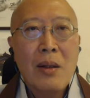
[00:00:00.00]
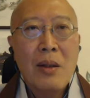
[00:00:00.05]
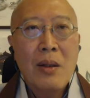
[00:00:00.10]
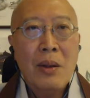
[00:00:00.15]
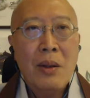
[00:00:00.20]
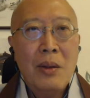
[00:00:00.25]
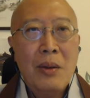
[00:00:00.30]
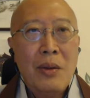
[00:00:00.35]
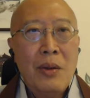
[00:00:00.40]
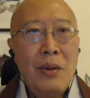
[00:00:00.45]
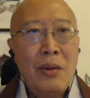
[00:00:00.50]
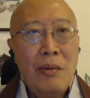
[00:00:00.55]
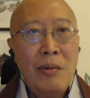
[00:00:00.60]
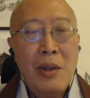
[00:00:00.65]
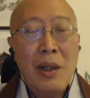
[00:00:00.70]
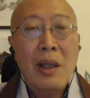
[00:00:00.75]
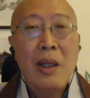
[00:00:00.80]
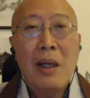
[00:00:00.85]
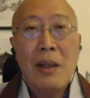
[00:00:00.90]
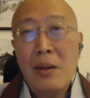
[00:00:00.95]
So she
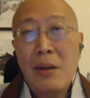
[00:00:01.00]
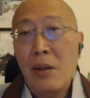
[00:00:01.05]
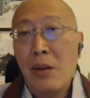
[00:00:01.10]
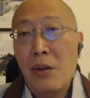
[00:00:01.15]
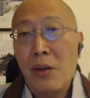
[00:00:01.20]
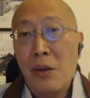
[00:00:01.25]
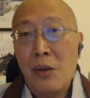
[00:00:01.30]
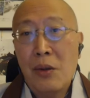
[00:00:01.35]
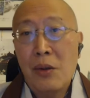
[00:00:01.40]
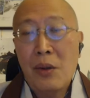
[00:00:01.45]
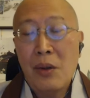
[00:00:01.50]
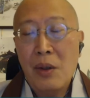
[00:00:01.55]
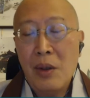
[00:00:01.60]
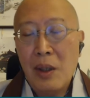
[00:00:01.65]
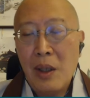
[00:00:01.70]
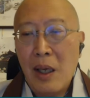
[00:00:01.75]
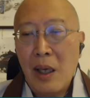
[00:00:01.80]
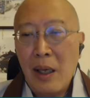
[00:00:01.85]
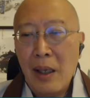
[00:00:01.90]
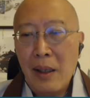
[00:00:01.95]
realizes she's
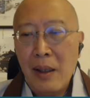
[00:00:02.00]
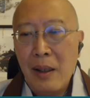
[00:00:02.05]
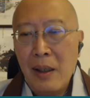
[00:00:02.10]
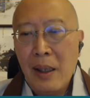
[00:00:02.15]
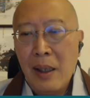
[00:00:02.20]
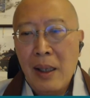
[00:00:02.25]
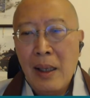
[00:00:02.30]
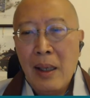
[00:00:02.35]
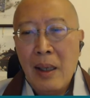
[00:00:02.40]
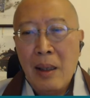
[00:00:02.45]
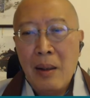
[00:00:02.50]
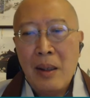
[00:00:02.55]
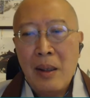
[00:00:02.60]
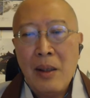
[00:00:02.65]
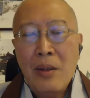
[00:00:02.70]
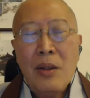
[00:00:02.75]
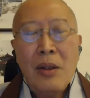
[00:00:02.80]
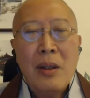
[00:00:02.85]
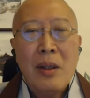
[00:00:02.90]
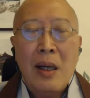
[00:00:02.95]
going to die.
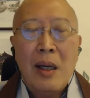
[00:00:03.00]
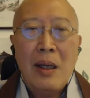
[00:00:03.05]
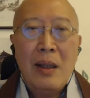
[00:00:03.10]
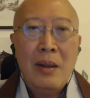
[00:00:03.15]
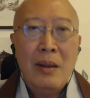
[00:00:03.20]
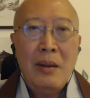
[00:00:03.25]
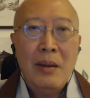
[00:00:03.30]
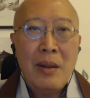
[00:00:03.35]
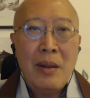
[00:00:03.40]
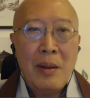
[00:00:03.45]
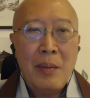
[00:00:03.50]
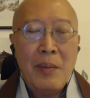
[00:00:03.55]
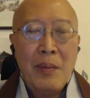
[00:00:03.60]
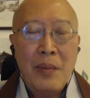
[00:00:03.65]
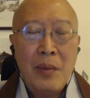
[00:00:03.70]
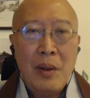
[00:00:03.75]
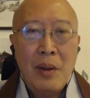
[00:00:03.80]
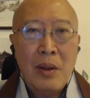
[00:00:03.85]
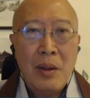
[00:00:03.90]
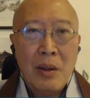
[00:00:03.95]
Then she tells him,
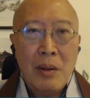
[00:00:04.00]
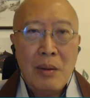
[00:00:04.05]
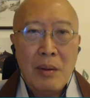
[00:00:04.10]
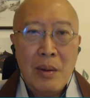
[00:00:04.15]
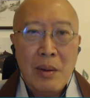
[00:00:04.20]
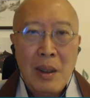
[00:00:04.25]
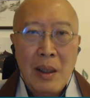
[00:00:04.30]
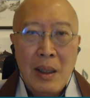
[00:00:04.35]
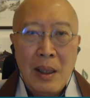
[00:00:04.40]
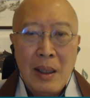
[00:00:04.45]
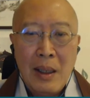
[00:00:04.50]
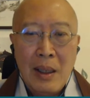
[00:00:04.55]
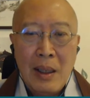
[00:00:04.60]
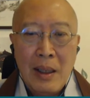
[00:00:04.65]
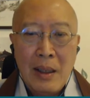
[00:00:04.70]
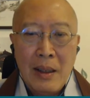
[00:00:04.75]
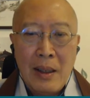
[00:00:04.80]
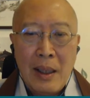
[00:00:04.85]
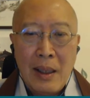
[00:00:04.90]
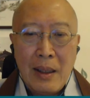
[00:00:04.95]

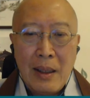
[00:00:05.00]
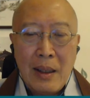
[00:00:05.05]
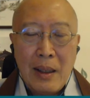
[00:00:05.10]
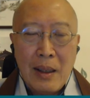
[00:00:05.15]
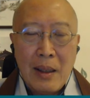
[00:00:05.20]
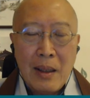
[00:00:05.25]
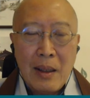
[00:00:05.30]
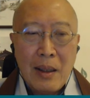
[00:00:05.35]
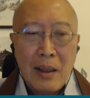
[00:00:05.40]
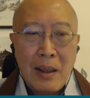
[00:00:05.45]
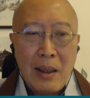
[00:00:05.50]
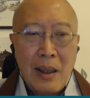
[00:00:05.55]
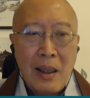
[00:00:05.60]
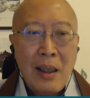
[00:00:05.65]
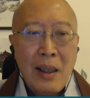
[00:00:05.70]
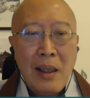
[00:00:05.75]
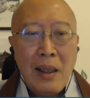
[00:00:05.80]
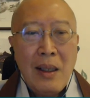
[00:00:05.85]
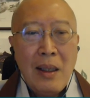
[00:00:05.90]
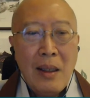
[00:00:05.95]
that
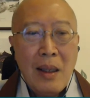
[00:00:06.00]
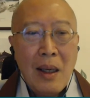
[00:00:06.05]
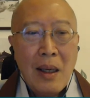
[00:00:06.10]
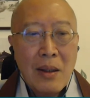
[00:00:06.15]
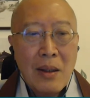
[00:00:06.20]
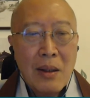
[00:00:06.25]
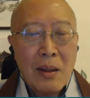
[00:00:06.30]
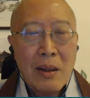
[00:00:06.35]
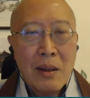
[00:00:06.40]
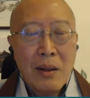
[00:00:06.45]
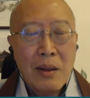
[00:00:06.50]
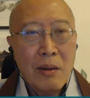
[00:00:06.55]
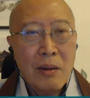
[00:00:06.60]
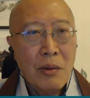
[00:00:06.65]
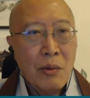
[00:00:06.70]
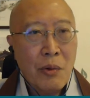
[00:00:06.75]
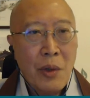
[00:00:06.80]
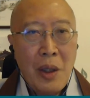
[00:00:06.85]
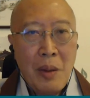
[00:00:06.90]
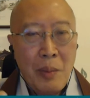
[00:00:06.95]
he has a
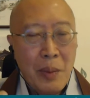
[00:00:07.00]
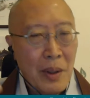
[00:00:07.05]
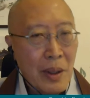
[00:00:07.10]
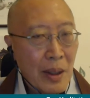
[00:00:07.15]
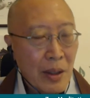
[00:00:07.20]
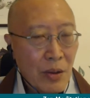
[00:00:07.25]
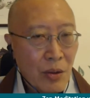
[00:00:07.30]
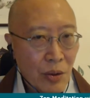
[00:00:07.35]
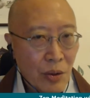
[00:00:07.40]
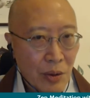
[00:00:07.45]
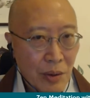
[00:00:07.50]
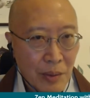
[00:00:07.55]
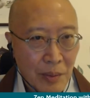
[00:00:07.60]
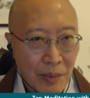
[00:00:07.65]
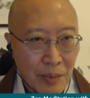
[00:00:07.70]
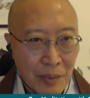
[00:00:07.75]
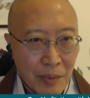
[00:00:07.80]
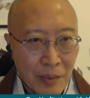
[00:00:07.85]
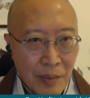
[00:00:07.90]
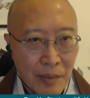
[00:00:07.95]
great potential.
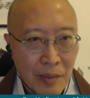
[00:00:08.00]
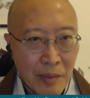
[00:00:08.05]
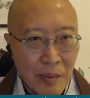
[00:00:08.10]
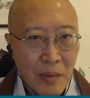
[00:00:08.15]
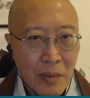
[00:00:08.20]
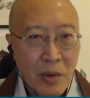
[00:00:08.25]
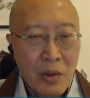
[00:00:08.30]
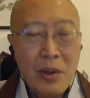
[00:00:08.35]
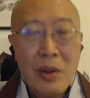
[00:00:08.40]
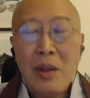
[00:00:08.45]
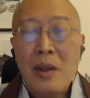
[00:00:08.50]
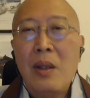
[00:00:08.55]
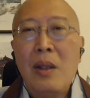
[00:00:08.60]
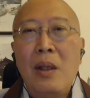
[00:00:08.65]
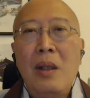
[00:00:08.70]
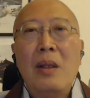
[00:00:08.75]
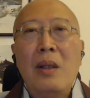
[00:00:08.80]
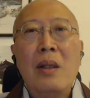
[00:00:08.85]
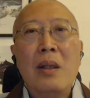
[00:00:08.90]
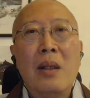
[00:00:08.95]
She
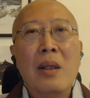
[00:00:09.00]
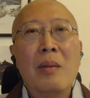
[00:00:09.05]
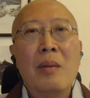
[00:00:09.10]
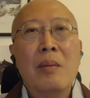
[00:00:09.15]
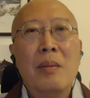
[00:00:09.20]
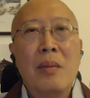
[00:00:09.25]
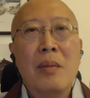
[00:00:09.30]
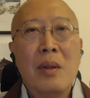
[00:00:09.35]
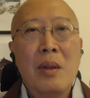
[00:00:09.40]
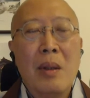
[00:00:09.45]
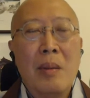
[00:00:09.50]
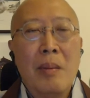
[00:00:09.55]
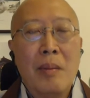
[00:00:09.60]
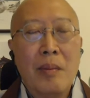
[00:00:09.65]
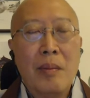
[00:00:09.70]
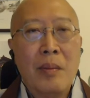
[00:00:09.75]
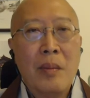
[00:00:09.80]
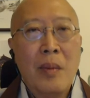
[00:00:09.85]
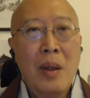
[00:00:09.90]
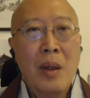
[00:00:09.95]
sees in him
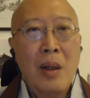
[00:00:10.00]
some